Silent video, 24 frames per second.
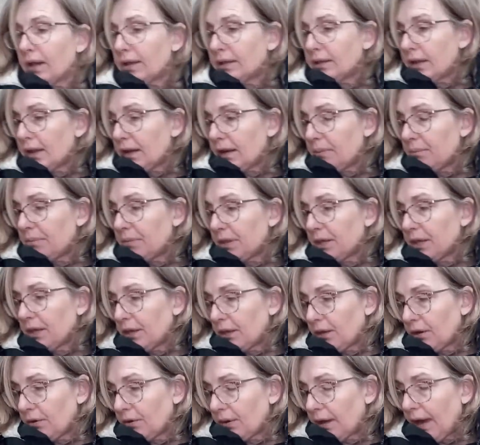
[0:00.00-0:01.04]
And then I'm
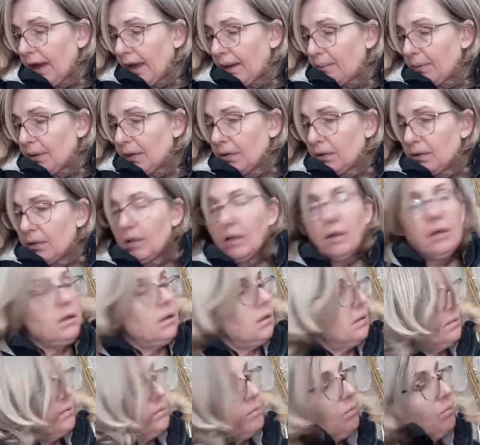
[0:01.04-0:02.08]
thinking, okay, well,
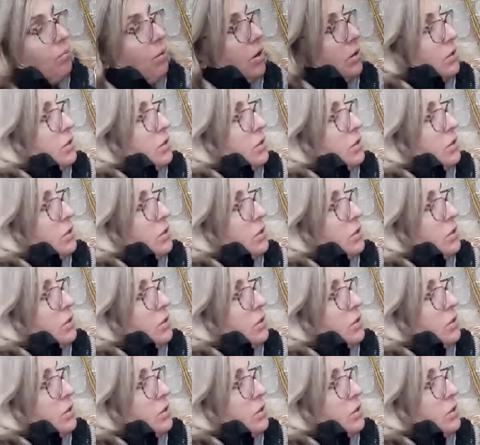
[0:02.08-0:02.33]
what